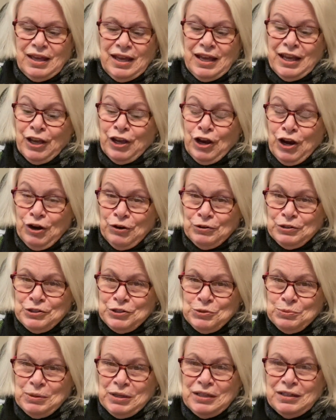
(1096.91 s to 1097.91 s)

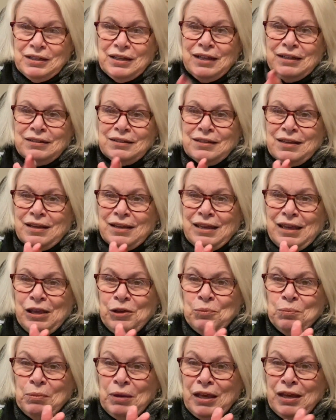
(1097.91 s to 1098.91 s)
encouragement, and
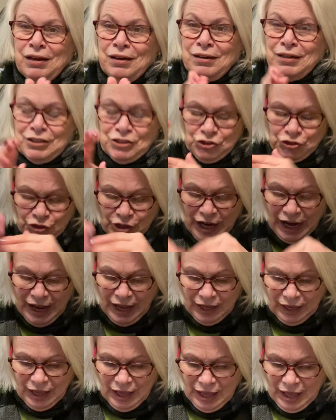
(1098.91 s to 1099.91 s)
keep me on
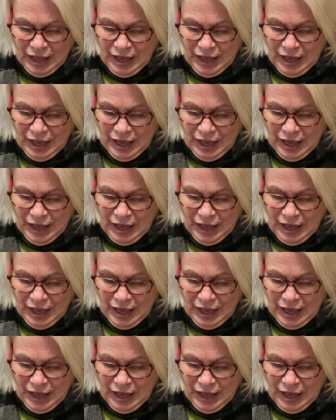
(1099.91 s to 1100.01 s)
track.